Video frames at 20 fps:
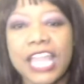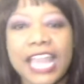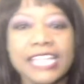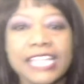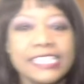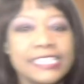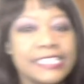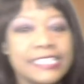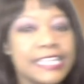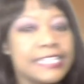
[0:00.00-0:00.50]
I
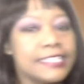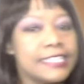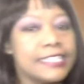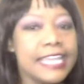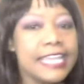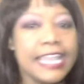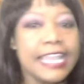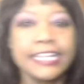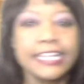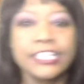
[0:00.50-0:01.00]
sense the
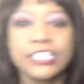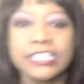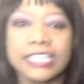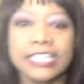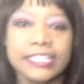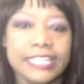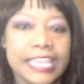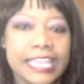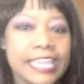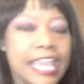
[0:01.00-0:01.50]
energy
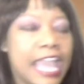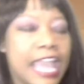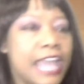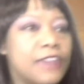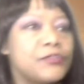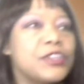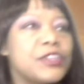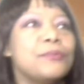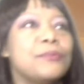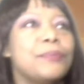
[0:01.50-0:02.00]
that they
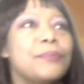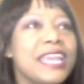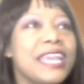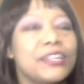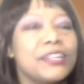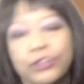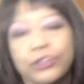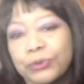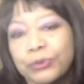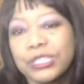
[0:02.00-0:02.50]
have a
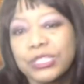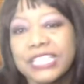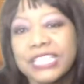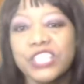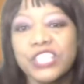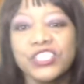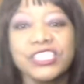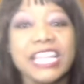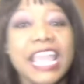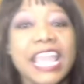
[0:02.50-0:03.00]
bad
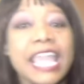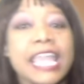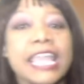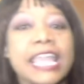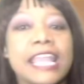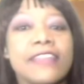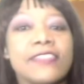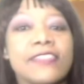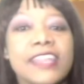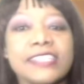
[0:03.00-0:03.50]
reputation
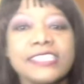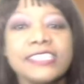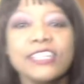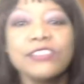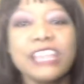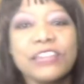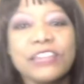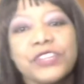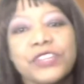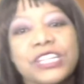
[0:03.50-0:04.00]
and that South
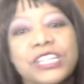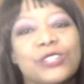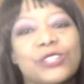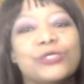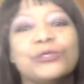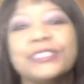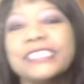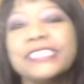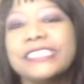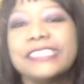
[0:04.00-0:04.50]
Africa
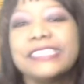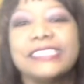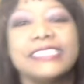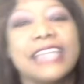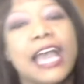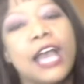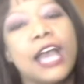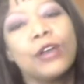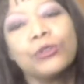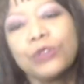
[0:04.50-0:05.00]
looks
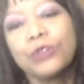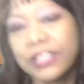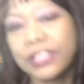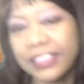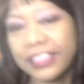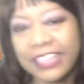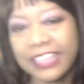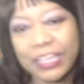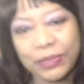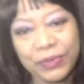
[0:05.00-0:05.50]
down
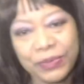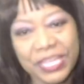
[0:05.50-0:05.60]
on them,